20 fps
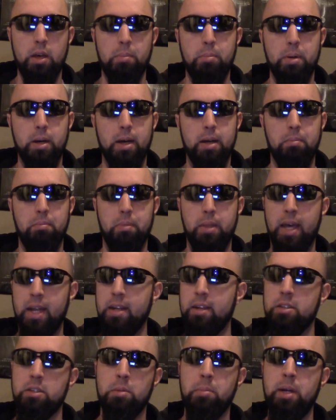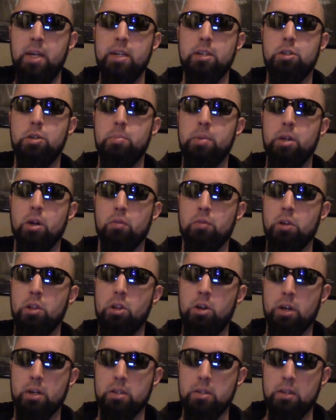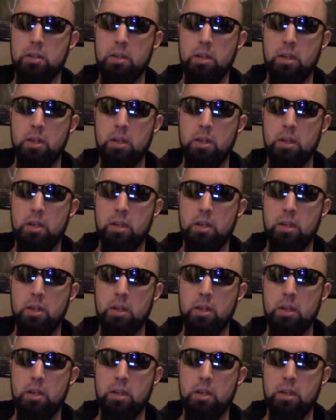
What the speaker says: But that doesn't mean it should be overlooked.